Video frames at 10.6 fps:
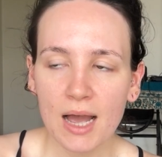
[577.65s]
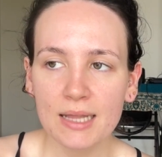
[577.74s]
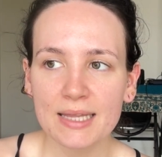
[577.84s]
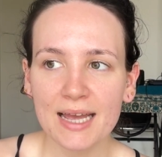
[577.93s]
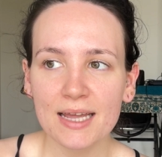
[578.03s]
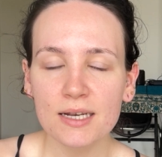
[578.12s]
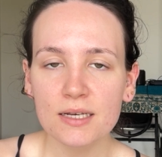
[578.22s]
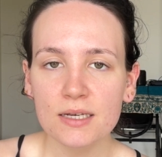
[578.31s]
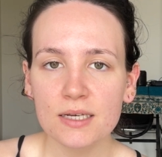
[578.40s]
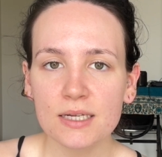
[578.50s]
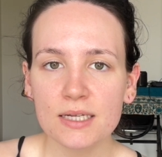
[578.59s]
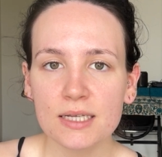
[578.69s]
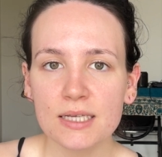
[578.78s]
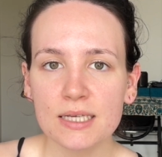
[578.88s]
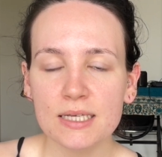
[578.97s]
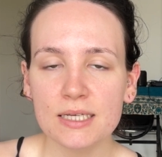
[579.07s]
And then
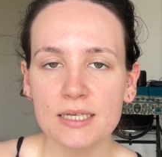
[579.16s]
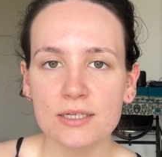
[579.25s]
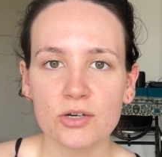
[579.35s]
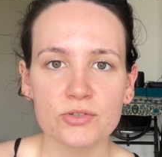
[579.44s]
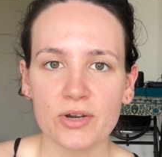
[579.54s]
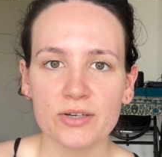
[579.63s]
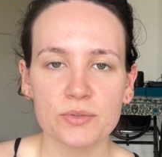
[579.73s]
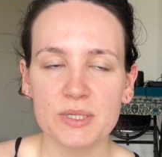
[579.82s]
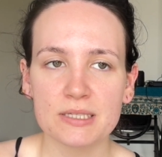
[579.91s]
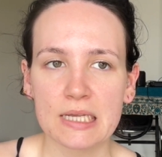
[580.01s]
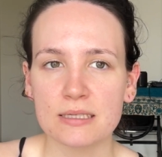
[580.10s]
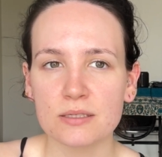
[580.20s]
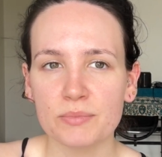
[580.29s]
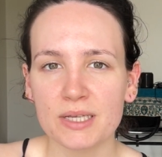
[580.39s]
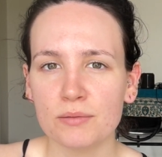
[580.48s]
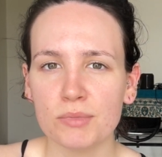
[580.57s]
he turns around to me and says
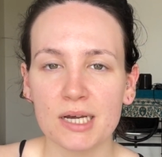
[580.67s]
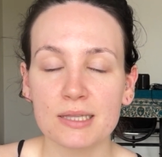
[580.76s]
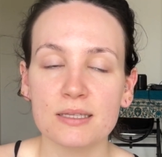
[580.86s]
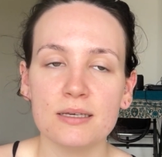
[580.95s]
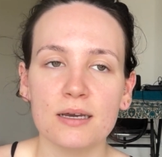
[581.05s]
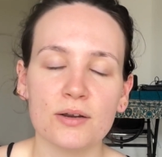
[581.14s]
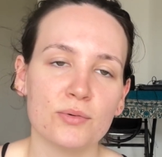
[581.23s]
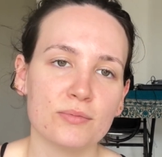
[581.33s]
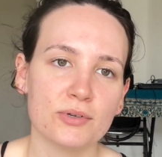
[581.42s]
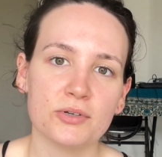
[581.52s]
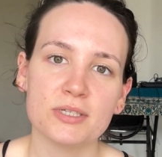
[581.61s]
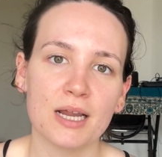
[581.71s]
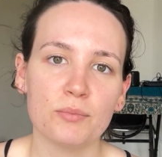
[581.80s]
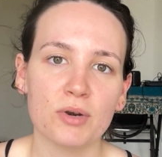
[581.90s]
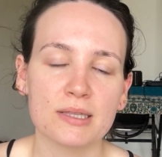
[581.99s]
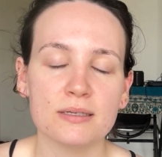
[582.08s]
something in Marathi. I don't
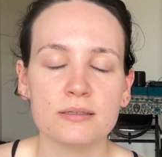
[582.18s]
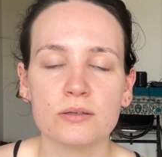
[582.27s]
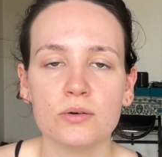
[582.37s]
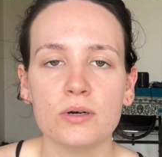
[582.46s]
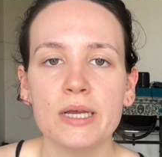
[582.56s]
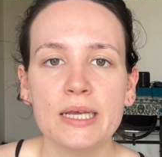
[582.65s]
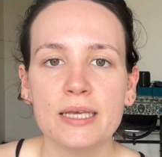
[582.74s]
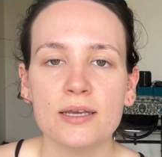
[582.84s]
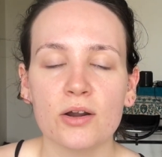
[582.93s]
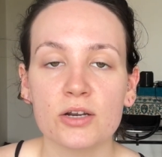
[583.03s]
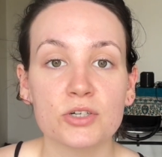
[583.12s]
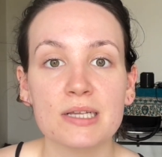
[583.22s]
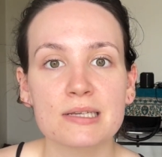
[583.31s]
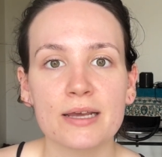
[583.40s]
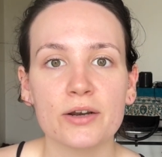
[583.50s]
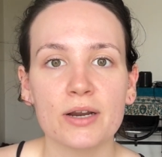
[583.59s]
understand Marathi, so he got a
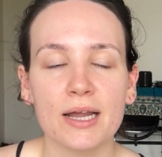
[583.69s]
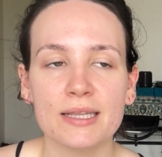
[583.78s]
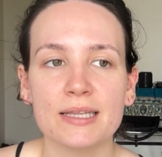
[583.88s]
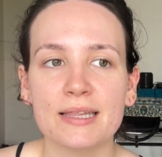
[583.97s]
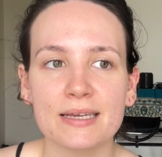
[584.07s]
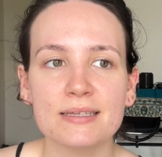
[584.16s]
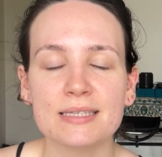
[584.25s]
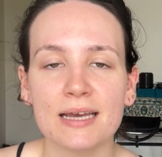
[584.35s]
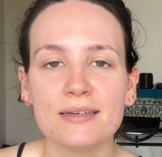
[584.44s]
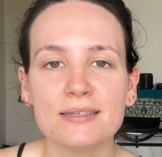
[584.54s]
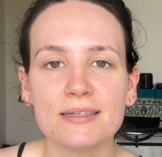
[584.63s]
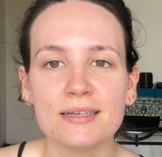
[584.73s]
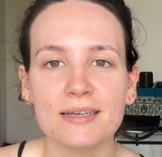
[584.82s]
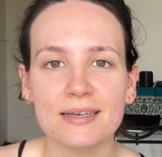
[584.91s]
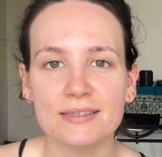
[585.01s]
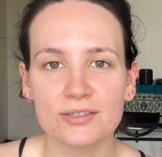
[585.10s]
translator, and the thing said,
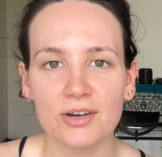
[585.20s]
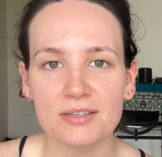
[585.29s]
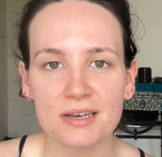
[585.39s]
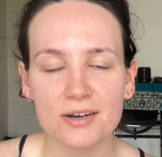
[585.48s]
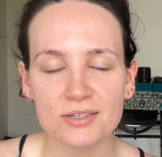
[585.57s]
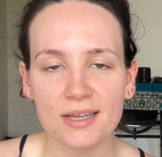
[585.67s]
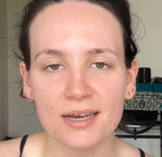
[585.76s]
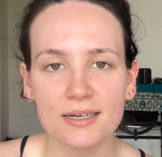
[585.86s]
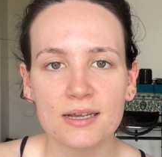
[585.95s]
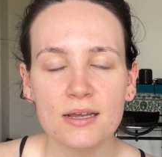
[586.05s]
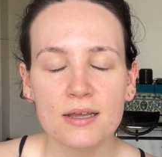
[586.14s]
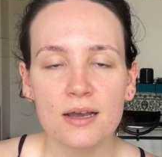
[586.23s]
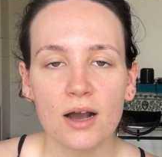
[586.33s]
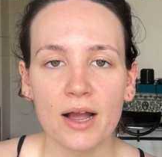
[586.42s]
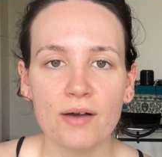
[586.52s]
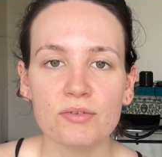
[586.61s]
his translator said,
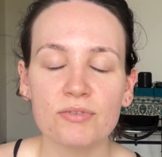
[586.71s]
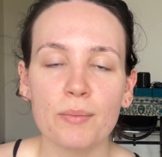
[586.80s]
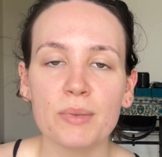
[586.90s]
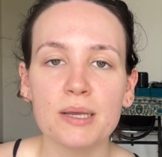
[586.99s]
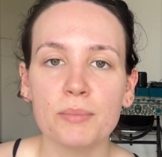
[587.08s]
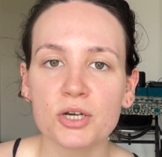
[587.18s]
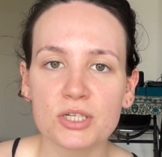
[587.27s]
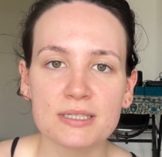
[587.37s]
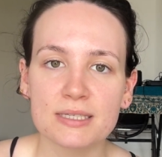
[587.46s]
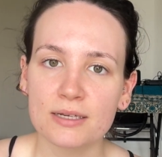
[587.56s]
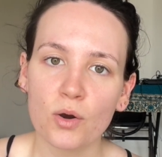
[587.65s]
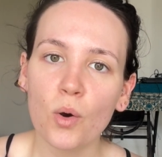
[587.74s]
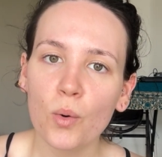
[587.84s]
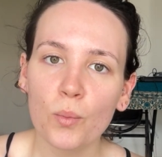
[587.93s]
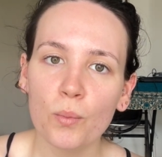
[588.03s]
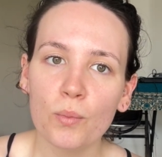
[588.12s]
I have a family emergency at
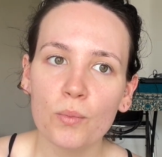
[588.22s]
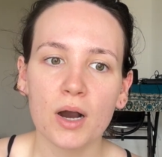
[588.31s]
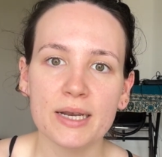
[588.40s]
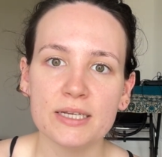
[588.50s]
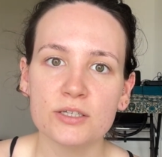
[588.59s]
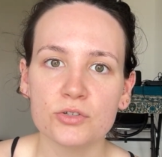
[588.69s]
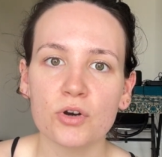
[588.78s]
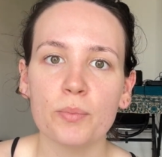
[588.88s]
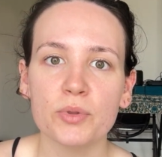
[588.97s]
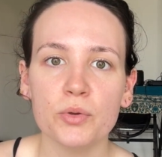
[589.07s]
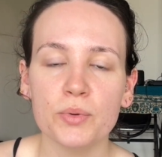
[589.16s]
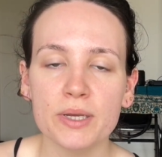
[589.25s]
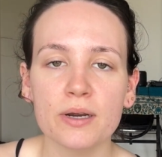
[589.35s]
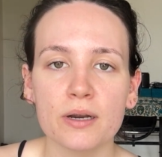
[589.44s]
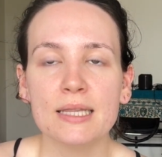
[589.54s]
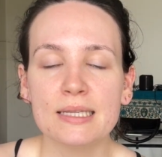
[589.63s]
home. I need to drop you
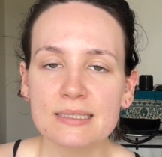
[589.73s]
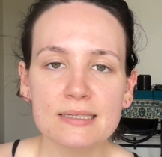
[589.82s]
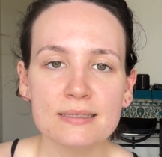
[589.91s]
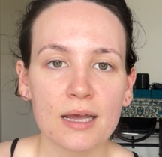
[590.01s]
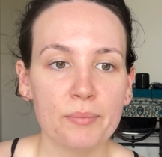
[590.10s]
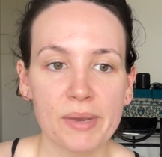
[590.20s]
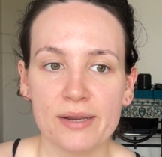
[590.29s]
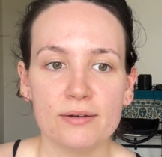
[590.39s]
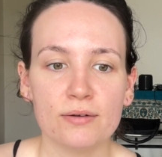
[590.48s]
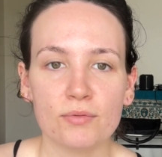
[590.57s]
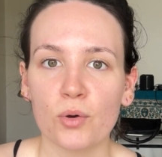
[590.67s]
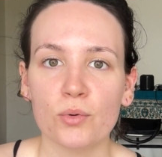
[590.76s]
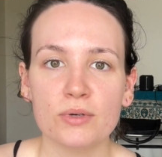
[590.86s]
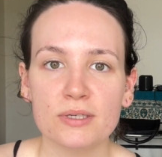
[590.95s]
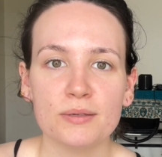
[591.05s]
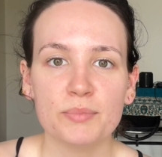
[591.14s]
here. This is a main
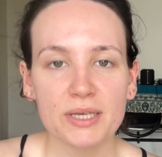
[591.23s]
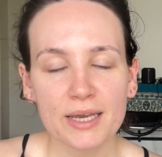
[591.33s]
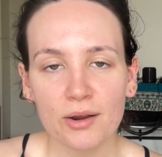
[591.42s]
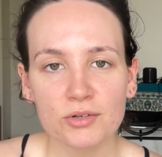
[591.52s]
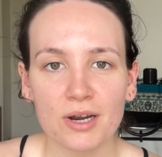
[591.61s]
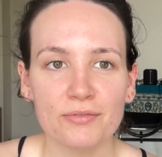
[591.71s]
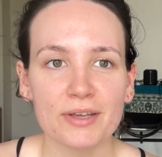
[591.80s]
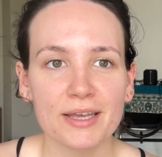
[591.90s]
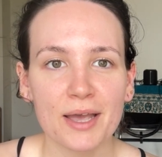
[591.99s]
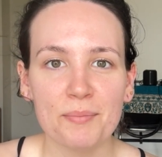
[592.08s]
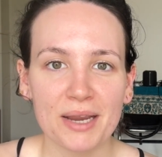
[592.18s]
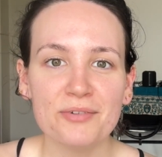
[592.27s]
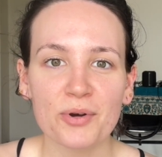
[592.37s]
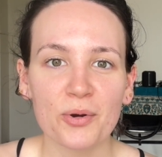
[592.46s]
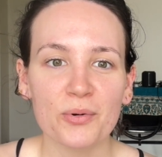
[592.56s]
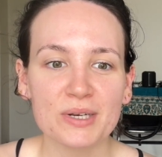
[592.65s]
road, peak hour traffic, a main
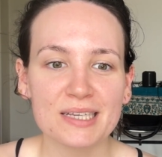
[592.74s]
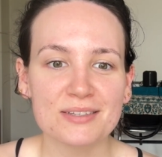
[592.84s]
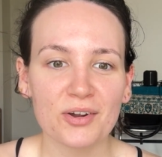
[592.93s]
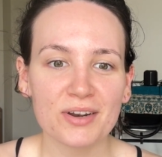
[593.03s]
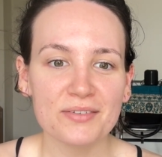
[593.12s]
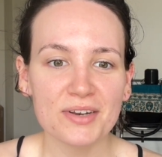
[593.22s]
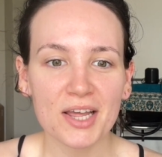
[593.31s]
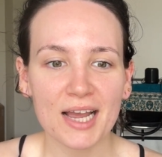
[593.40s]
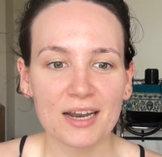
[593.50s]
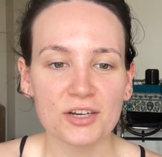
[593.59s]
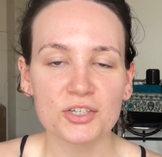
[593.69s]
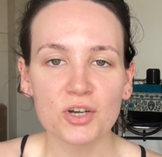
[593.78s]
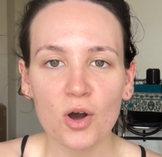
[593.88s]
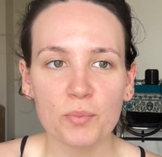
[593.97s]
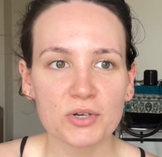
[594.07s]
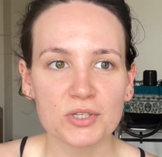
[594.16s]
road. It's not even like at a
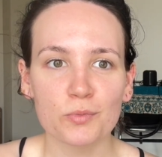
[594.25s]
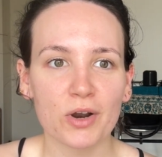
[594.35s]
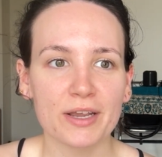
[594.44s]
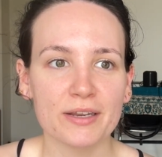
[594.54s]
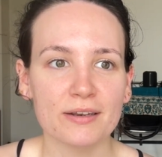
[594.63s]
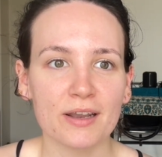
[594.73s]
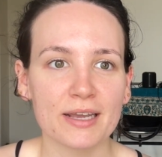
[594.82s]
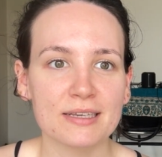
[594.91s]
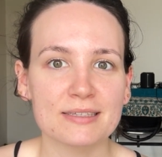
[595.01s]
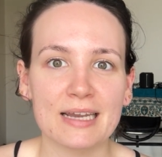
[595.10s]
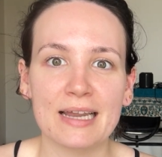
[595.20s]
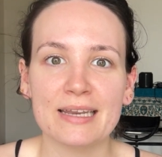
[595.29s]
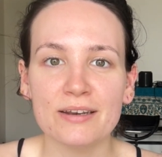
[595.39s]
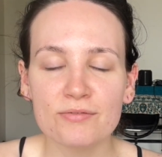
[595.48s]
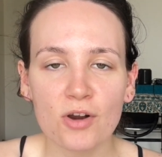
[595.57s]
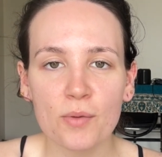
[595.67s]
shop or somewhere I can like stand
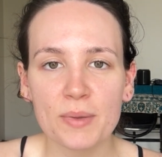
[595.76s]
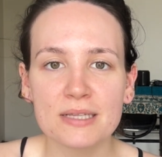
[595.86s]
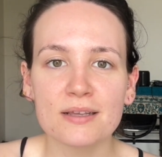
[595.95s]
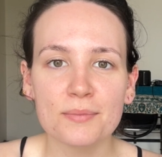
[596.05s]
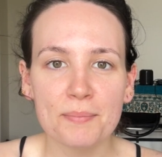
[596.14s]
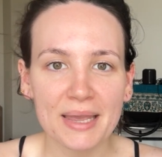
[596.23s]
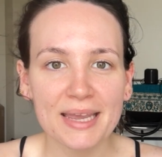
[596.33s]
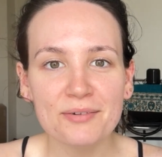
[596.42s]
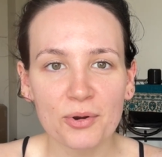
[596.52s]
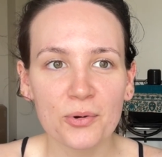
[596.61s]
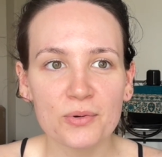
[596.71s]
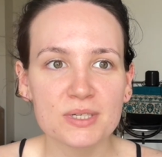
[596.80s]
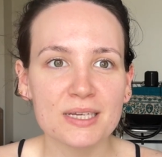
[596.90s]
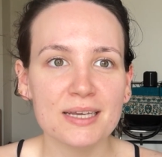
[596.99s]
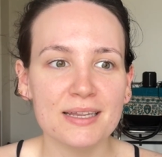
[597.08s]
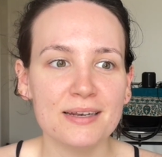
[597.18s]
in from. It's a main road
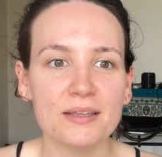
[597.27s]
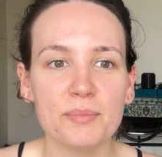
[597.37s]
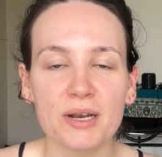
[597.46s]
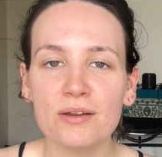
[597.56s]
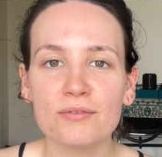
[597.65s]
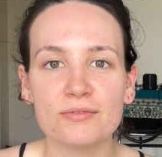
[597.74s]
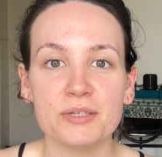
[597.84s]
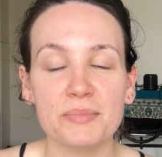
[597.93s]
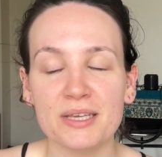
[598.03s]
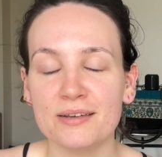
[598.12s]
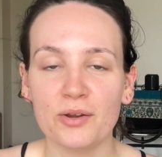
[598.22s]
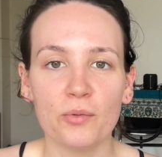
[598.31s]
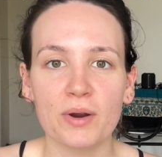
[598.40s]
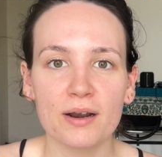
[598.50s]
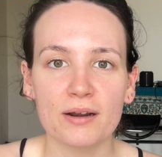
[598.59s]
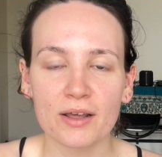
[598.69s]
in the middle of, to me,
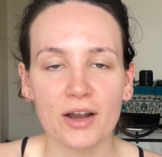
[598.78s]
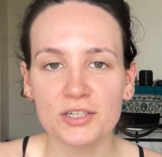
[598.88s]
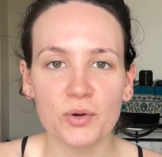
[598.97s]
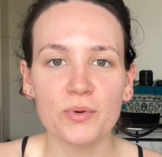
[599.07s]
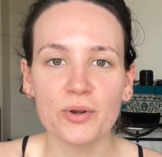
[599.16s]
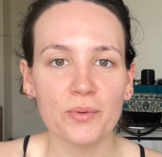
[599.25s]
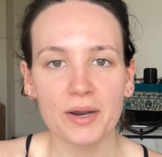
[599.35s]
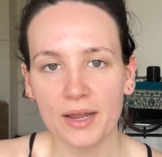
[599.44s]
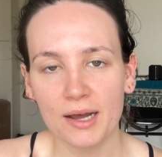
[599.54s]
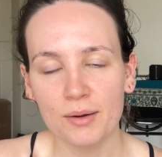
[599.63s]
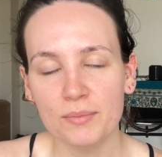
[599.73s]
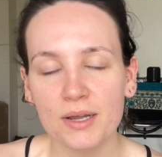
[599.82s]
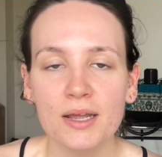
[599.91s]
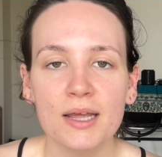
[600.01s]
nowhere. Like I don't know where I am.